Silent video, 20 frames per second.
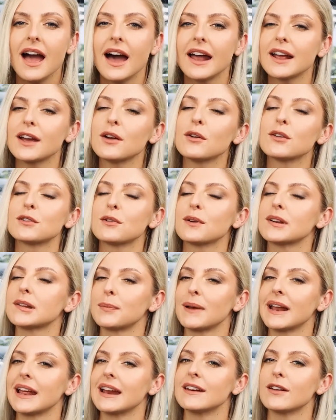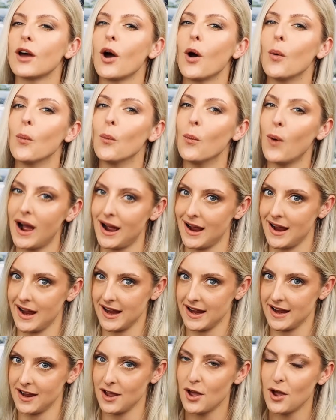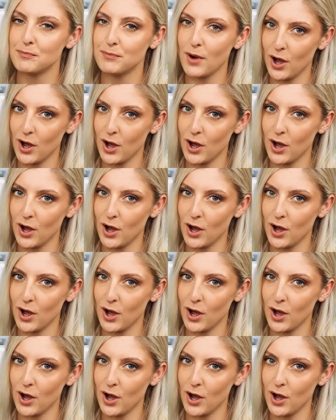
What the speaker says: and I also explained why.